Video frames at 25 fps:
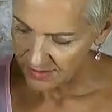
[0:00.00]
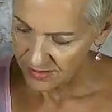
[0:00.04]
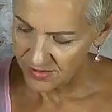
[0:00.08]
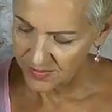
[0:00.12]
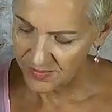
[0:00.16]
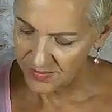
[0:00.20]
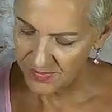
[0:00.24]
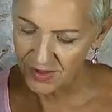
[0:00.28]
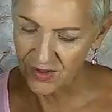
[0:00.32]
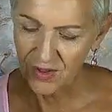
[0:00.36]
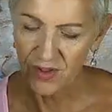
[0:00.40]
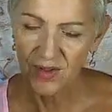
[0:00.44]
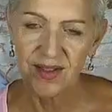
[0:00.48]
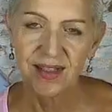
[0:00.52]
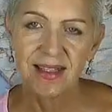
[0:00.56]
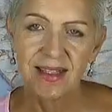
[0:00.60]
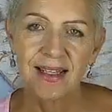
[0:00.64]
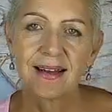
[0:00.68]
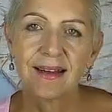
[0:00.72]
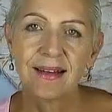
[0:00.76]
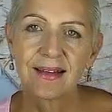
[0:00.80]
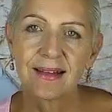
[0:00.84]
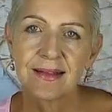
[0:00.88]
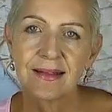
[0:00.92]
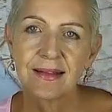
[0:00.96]
Oh my God,
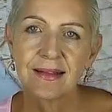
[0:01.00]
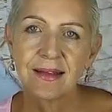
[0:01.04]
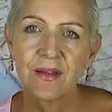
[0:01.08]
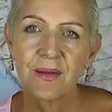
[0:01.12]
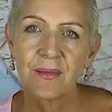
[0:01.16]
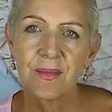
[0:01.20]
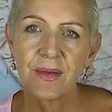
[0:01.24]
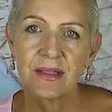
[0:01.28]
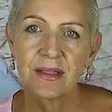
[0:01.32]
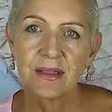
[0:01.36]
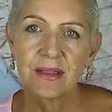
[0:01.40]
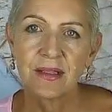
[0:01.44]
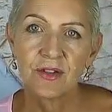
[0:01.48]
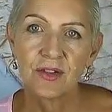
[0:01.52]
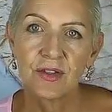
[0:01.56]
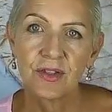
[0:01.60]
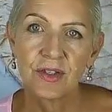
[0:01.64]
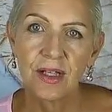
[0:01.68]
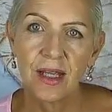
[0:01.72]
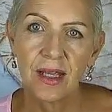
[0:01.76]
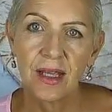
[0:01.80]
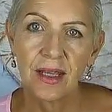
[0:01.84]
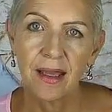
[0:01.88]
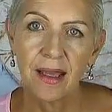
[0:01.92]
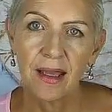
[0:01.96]
darlings, another message
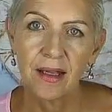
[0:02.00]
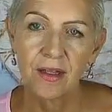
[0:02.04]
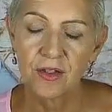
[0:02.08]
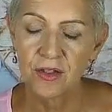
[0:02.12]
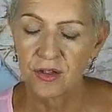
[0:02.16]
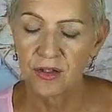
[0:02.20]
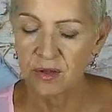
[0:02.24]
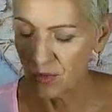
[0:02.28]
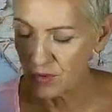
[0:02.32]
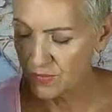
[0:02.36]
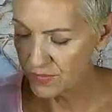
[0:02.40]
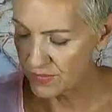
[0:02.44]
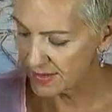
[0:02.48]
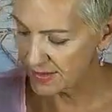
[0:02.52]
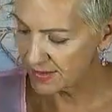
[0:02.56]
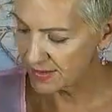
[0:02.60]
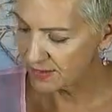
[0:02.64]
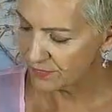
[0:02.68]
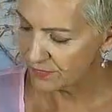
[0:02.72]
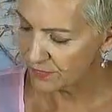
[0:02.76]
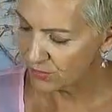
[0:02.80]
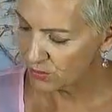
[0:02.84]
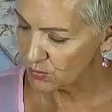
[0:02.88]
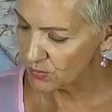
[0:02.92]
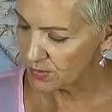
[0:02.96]
to take action and move
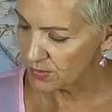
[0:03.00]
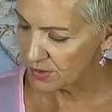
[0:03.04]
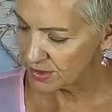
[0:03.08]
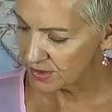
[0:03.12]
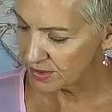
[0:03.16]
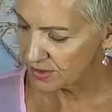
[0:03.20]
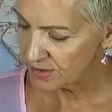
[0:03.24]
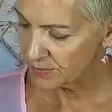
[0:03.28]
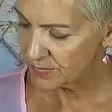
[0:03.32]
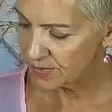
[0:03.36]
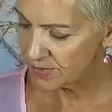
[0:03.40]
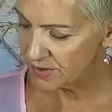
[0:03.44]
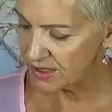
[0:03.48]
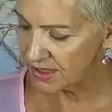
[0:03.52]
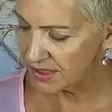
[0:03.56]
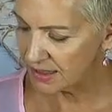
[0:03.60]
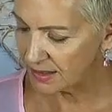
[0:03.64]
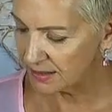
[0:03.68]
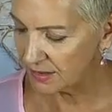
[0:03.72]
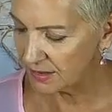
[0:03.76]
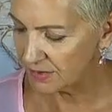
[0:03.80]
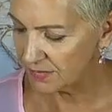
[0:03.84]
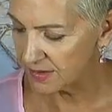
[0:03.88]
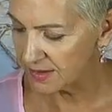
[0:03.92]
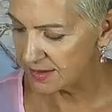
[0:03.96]
yourself forward,
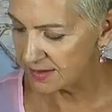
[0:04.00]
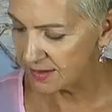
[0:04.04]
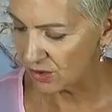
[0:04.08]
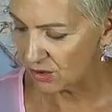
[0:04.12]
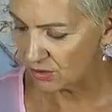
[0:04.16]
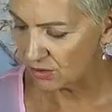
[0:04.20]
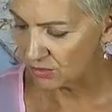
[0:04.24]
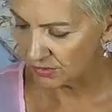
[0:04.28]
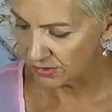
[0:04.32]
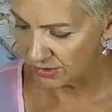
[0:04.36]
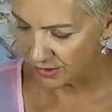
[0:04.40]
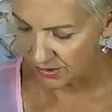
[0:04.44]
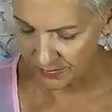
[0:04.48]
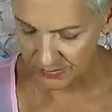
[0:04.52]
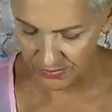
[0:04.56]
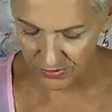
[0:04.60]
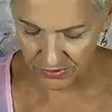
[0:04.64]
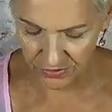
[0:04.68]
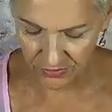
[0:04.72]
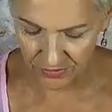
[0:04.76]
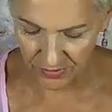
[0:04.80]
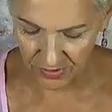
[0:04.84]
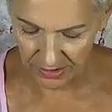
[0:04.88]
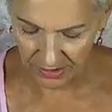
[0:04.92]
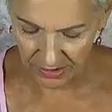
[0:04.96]
particularly on this golden
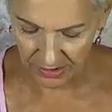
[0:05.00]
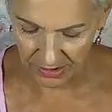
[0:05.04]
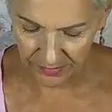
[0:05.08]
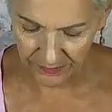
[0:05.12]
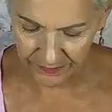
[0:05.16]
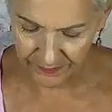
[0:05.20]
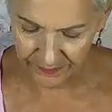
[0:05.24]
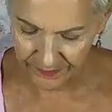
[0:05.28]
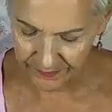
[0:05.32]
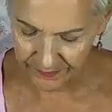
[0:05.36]
opportunity.